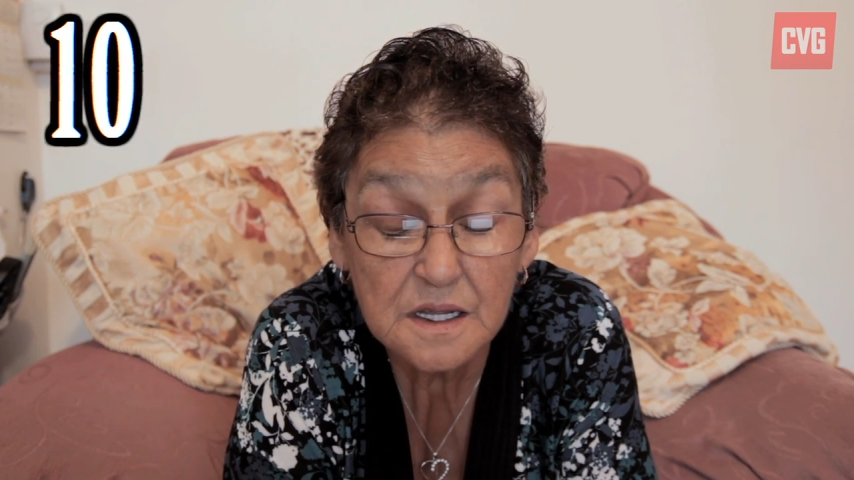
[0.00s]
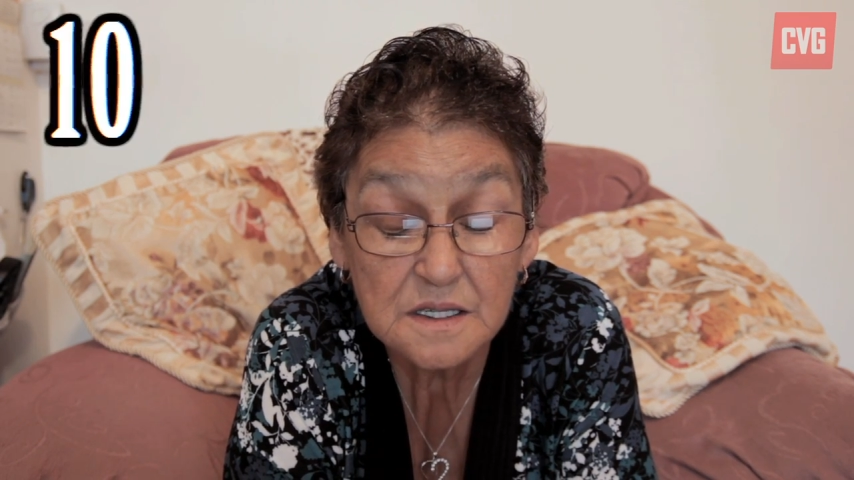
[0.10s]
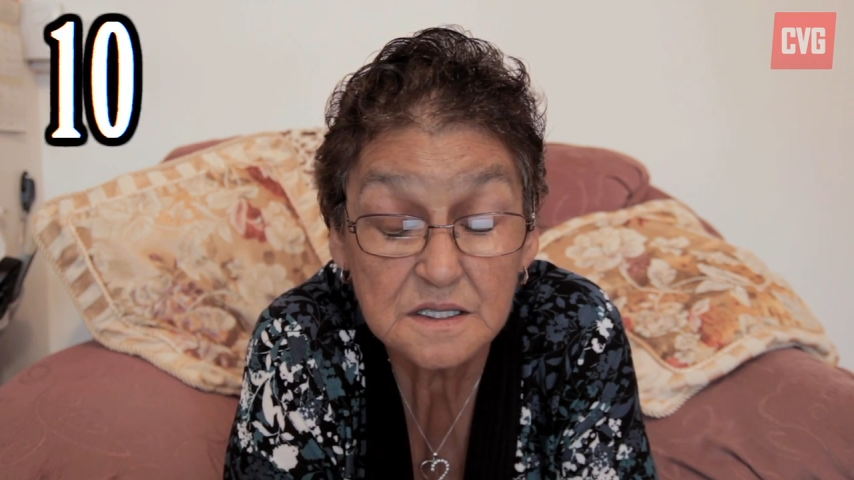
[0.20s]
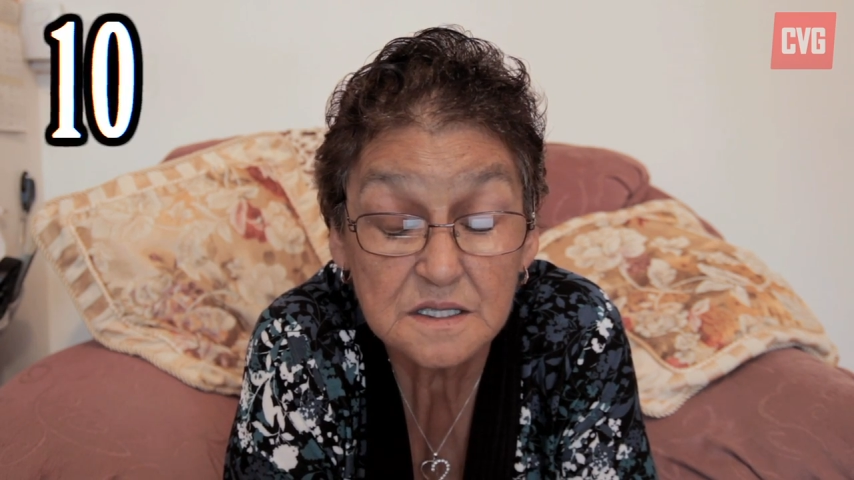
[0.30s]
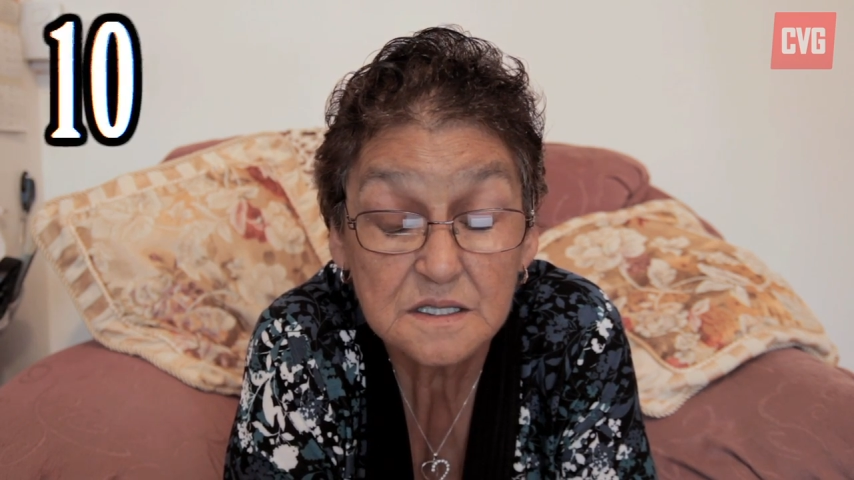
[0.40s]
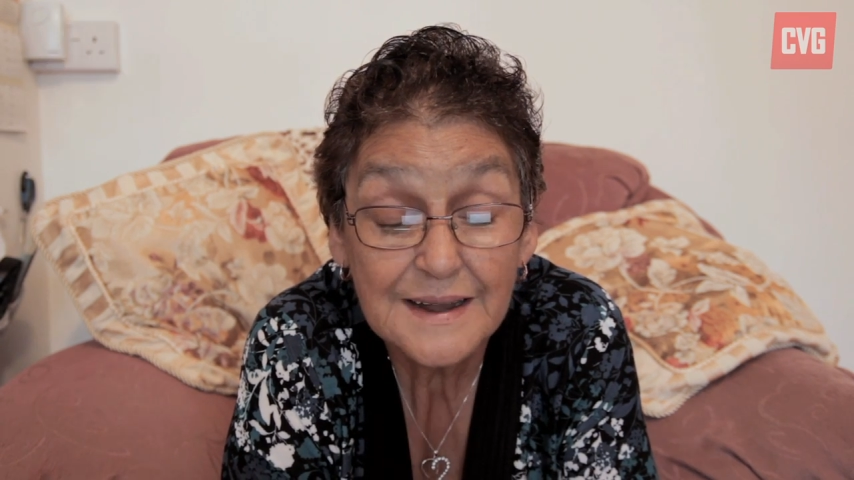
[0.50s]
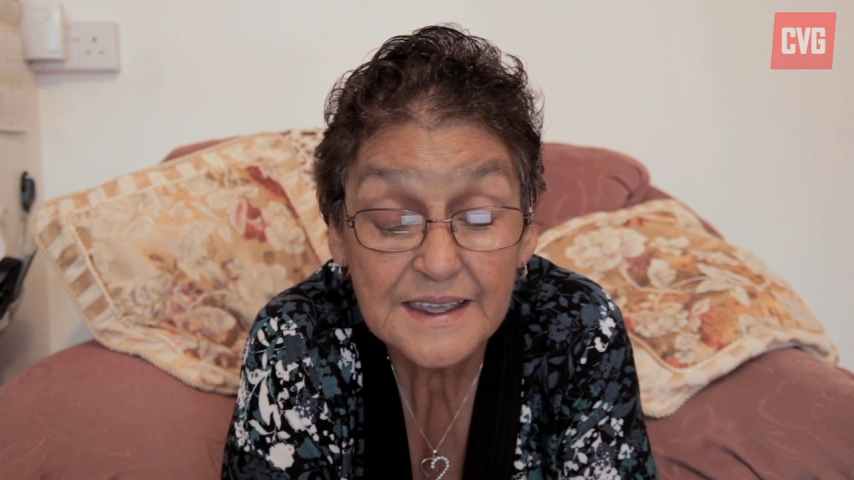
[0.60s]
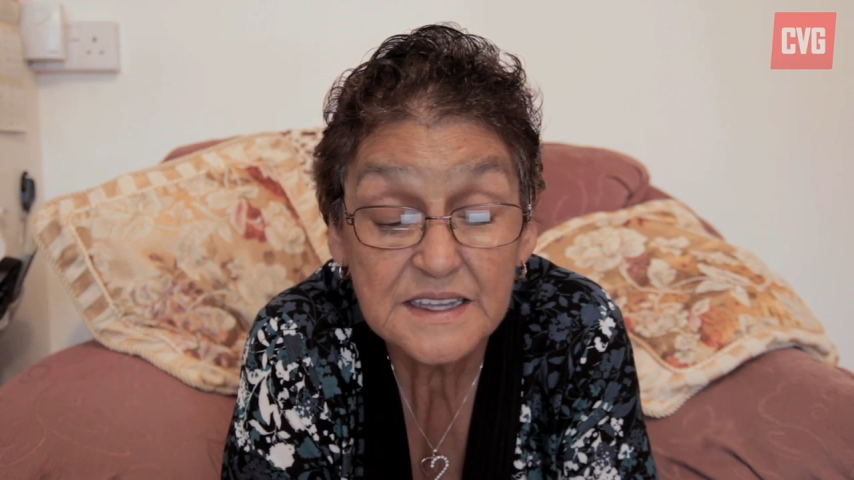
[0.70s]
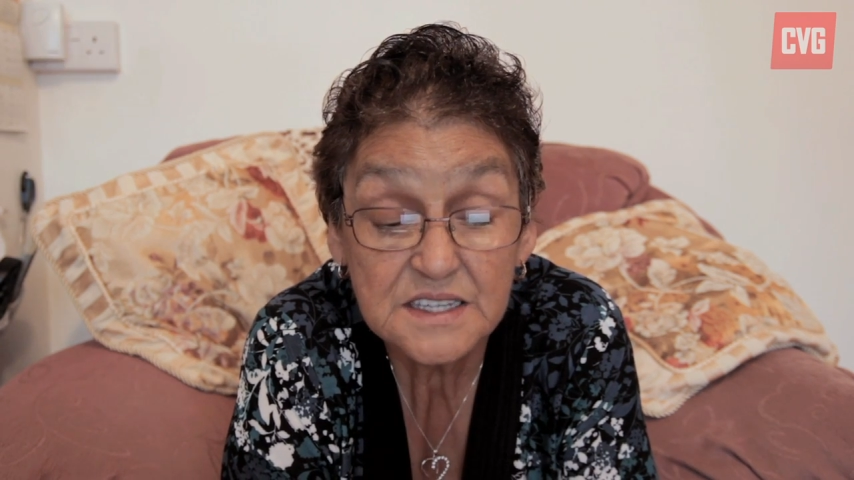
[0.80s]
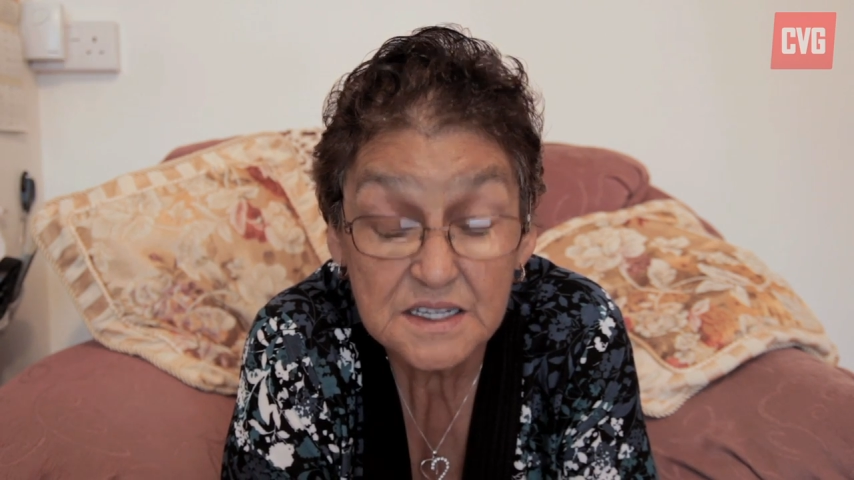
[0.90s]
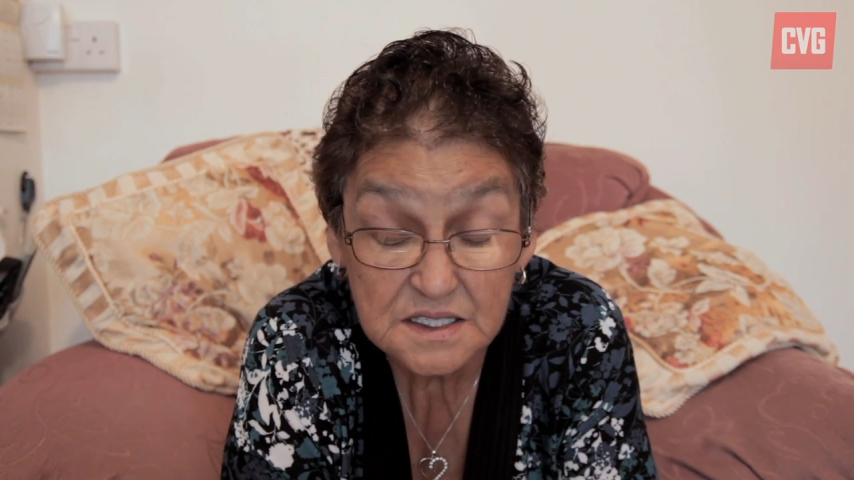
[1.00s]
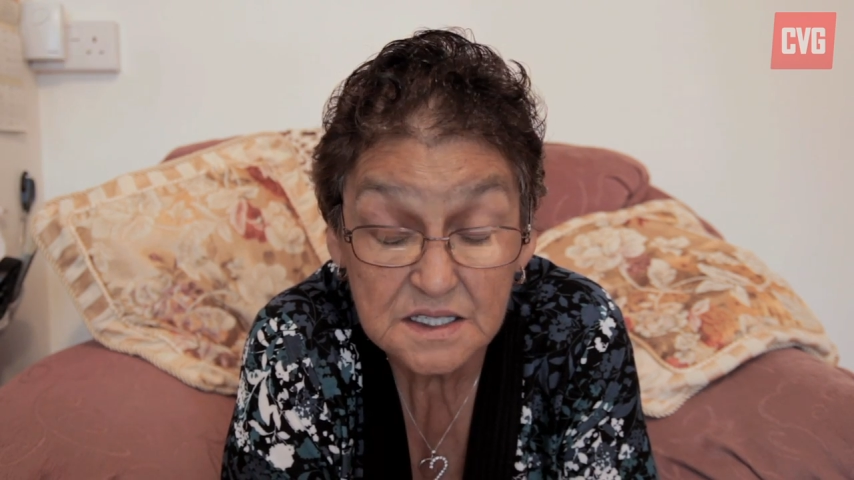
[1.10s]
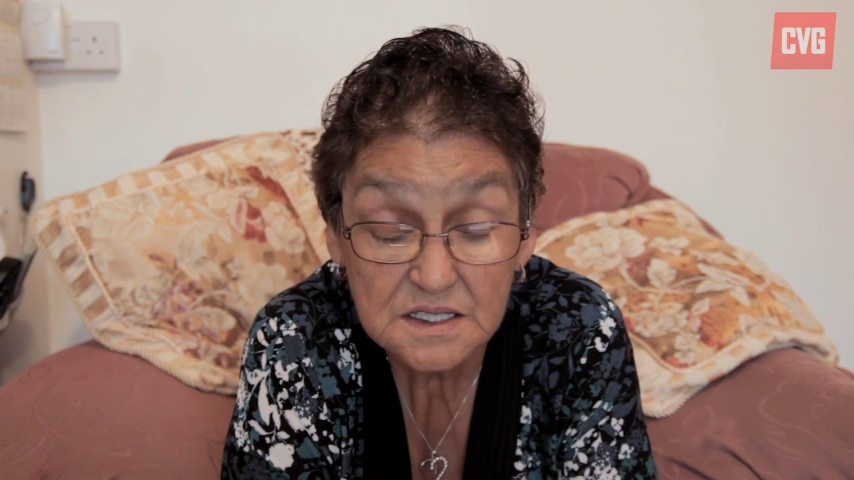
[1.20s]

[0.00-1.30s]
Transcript: is like it is in